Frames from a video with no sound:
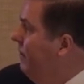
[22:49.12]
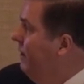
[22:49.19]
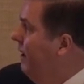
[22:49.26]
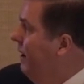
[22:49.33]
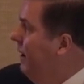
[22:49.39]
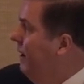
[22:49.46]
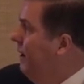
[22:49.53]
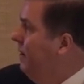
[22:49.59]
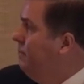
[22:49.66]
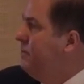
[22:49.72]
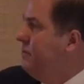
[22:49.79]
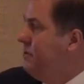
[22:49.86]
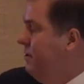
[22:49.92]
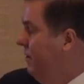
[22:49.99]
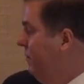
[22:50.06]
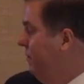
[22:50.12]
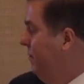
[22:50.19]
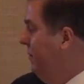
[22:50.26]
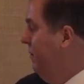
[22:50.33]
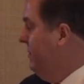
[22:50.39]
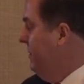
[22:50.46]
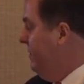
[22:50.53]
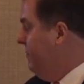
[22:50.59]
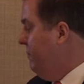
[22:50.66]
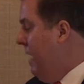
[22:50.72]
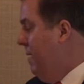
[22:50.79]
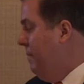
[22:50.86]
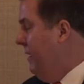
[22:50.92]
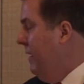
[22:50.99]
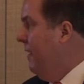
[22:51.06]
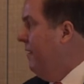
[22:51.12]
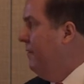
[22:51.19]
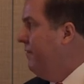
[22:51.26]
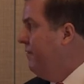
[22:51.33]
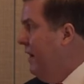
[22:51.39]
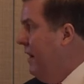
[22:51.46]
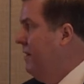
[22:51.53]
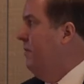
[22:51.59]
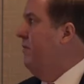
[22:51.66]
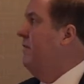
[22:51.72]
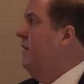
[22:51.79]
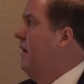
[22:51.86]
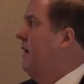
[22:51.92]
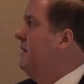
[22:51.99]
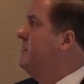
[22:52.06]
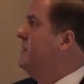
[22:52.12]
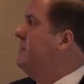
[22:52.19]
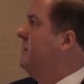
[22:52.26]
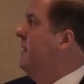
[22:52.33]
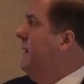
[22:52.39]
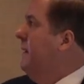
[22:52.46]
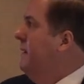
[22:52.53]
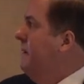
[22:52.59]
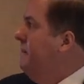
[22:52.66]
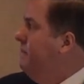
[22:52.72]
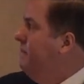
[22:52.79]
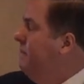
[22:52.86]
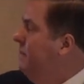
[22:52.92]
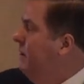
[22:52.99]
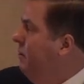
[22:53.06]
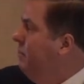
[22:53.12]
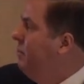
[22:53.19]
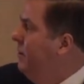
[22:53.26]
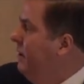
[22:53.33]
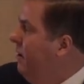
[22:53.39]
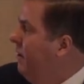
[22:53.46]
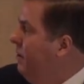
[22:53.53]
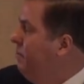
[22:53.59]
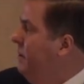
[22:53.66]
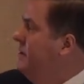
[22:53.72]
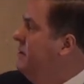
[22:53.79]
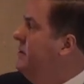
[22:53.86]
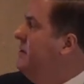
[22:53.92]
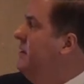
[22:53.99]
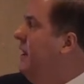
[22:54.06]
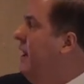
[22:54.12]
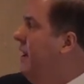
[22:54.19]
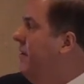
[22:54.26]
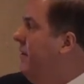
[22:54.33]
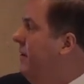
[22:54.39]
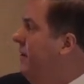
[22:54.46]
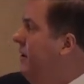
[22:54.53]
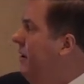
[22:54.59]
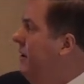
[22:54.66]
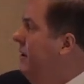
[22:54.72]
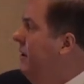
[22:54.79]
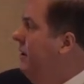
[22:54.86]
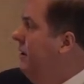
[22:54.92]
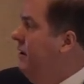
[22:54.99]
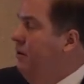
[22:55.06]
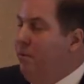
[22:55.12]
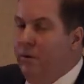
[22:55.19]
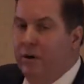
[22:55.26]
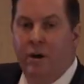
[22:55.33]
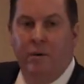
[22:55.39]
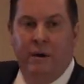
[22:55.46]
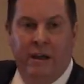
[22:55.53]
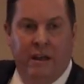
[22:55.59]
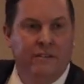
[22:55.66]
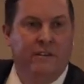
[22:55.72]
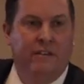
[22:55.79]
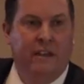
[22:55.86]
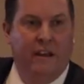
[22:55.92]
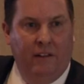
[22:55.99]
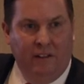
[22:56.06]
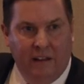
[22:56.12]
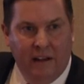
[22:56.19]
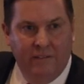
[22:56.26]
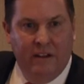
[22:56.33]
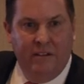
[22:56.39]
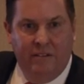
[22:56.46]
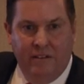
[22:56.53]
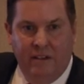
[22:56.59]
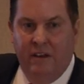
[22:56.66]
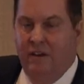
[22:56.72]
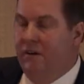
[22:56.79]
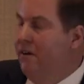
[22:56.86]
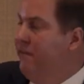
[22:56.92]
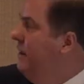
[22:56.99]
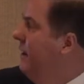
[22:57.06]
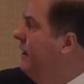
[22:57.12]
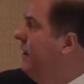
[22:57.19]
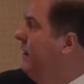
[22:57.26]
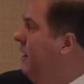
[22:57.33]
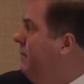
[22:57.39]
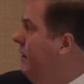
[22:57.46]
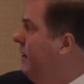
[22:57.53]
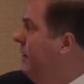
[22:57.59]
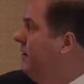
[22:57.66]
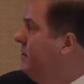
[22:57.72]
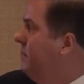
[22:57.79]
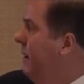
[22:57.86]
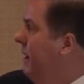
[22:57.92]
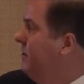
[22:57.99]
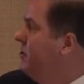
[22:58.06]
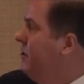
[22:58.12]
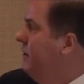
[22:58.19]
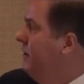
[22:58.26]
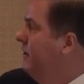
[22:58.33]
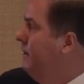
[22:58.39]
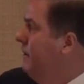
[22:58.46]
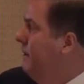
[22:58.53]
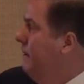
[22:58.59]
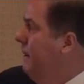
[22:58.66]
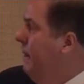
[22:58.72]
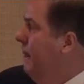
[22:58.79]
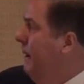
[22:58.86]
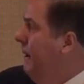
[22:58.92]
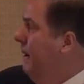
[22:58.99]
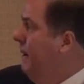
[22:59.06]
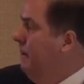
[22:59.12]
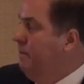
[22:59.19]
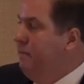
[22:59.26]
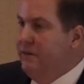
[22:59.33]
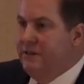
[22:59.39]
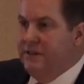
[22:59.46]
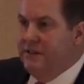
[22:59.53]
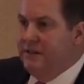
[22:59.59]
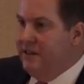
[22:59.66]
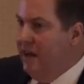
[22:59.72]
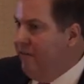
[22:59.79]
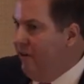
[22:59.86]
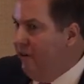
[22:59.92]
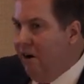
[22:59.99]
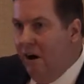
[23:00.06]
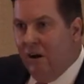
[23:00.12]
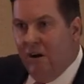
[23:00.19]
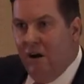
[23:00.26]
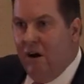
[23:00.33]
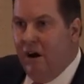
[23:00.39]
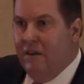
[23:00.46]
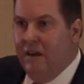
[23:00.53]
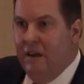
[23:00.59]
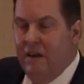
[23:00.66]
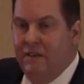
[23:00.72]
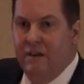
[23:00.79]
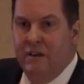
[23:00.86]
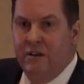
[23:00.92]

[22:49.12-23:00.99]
Um, so just wrapping up, final thoughts, um, you know, putting all the pieces together. You know, we're going into the 11th year of the economic expansion. Um, this has never gone on in the